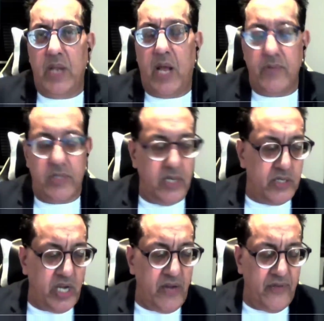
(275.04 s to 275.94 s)
when I was uh,
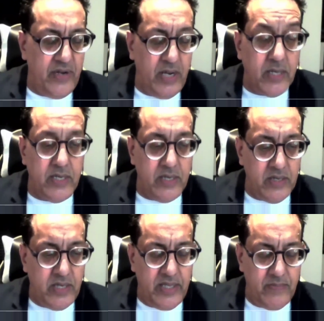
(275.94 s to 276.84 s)
chief in London
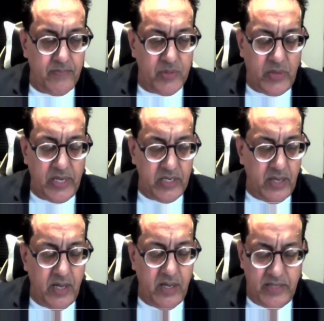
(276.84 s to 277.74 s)
in between
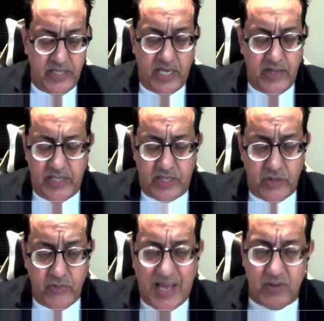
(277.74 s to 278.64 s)
uh, in the in the
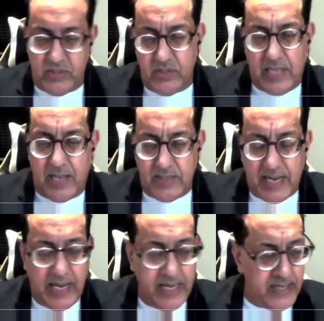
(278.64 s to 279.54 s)
two thousands, that
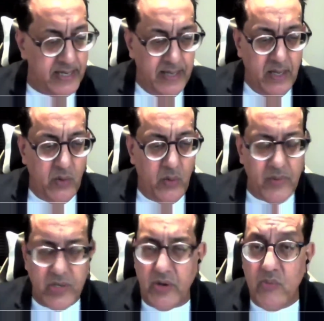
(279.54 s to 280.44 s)
decade, we
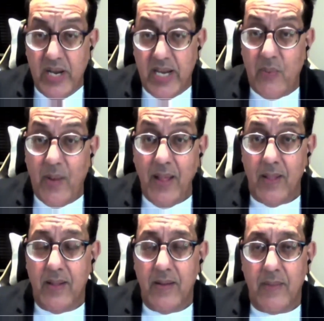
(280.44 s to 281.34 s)
were doing really well
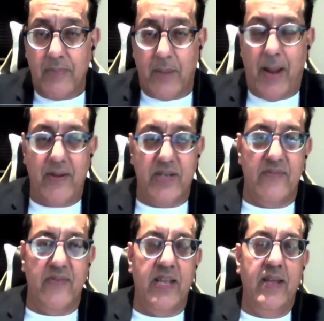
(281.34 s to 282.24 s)
uh,
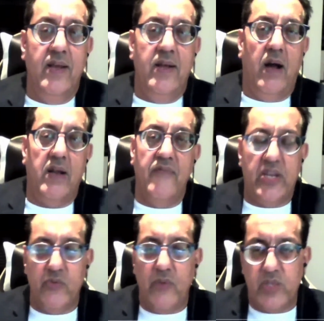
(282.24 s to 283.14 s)
comparatively. Our
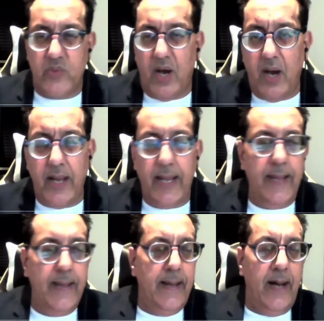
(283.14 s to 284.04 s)
conviction rates were high.
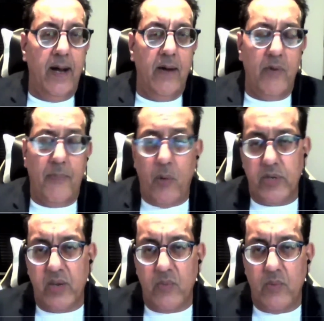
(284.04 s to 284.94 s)
Uh,
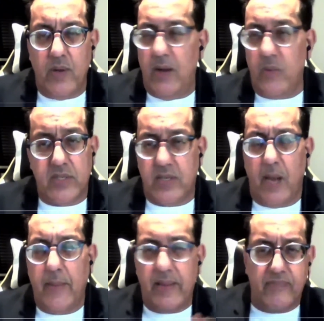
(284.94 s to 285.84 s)
reporting uh, was
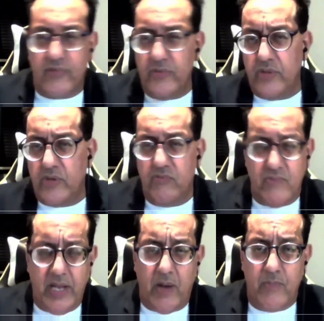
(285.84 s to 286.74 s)
coming through the
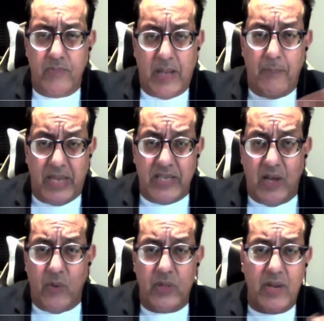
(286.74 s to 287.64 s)
you know dealt, being
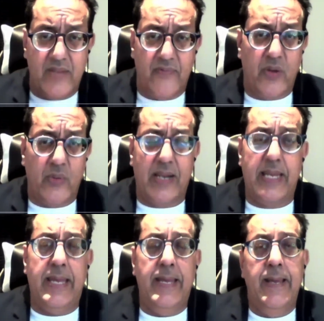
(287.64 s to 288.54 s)
dealt with relatively quickly.